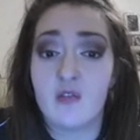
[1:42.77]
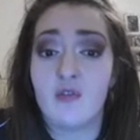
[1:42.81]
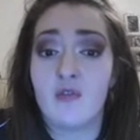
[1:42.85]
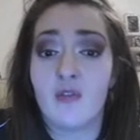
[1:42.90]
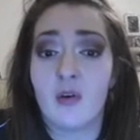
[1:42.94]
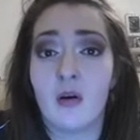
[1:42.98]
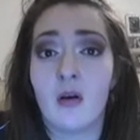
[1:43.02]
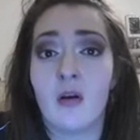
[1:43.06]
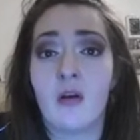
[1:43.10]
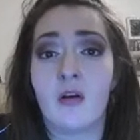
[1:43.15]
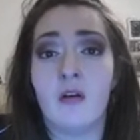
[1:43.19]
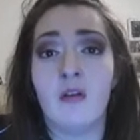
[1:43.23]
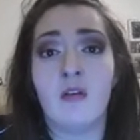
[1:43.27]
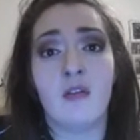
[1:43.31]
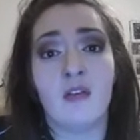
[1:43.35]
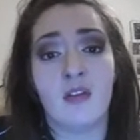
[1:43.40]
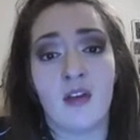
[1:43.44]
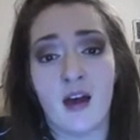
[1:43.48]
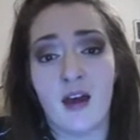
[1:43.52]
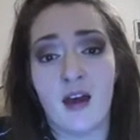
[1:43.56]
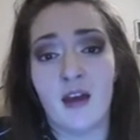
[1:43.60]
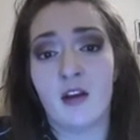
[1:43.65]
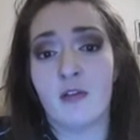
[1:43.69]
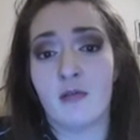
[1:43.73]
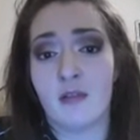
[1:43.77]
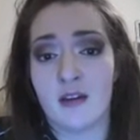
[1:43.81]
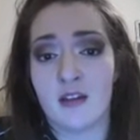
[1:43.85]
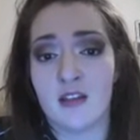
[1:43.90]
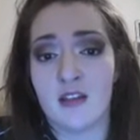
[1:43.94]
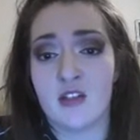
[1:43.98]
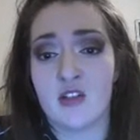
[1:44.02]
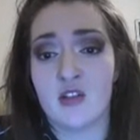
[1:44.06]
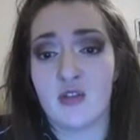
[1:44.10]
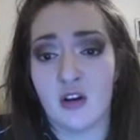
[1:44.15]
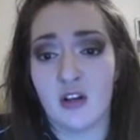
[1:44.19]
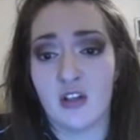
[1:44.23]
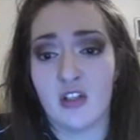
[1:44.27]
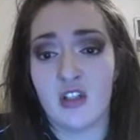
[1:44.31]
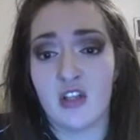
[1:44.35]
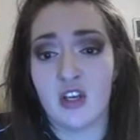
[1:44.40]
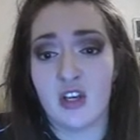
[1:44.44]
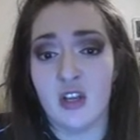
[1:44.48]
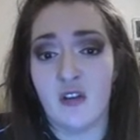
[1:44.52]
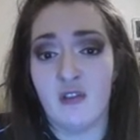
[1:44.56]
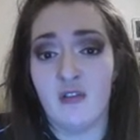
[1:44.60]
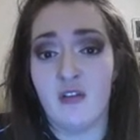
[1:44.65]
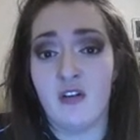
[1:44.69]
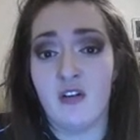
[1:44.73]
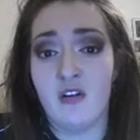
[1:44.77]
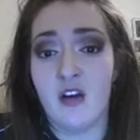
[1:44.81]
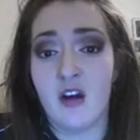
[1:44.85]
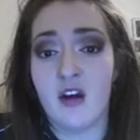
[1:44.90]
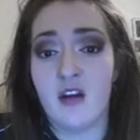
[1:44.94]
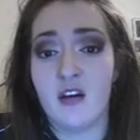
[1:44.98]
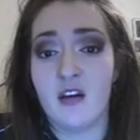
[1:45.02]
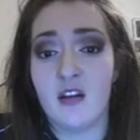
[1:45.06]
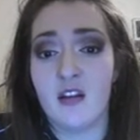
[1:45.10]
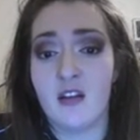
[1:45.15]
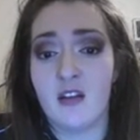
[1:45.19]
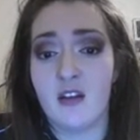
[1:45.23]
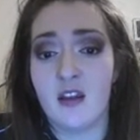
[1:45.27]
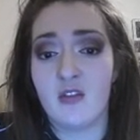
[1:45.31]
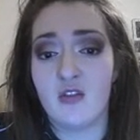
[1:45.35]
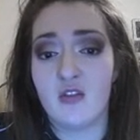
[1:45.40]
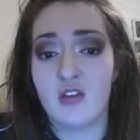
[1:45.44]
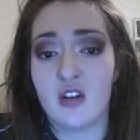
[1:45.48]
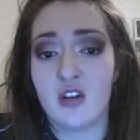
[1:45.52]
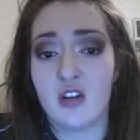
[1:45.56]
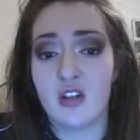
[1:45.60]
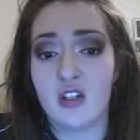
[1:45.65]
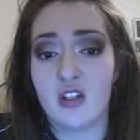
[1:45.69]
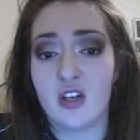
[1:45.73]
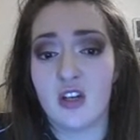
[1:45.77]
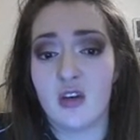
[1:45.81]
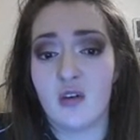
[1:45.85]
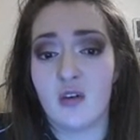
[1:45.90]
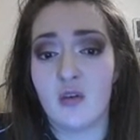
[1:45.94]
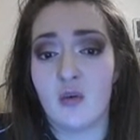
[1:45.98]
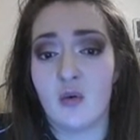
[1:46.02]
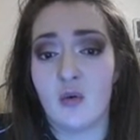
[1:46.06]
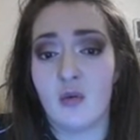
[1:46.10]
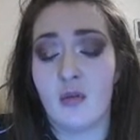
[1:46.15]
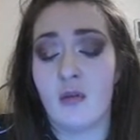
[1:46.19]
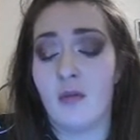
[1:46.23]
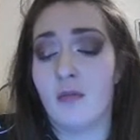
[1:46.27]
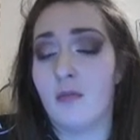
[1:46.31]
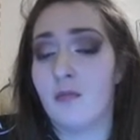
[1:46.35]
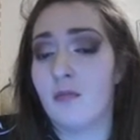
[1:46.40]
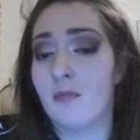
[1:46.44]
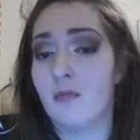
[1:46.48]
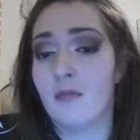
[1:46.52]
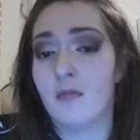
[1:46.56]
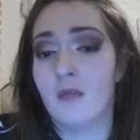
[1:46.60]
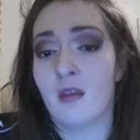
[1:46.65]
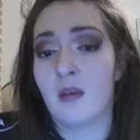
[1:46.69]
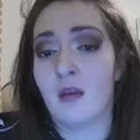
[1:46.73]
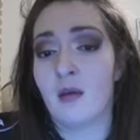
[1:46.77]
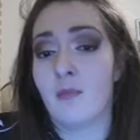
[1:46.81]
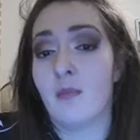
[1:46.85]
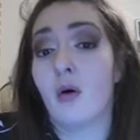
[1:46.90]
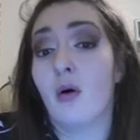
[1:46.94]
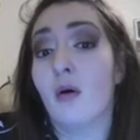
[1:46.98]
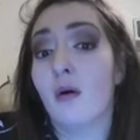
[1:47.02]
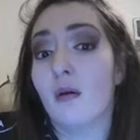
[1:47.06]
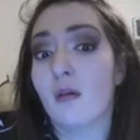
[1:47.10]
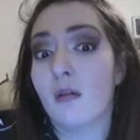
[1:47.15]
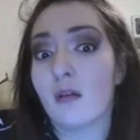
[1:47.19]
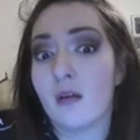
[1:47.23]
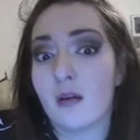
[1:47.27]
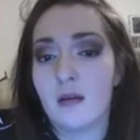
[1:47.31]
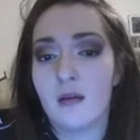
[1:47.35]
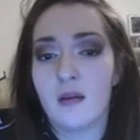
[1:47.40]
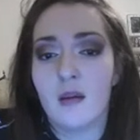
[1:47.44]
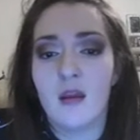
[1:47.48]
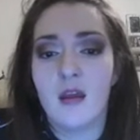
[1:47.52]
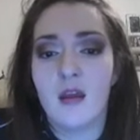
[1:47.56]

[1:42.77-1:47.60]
Follow that grid structure. You've done the introduction, or the hook,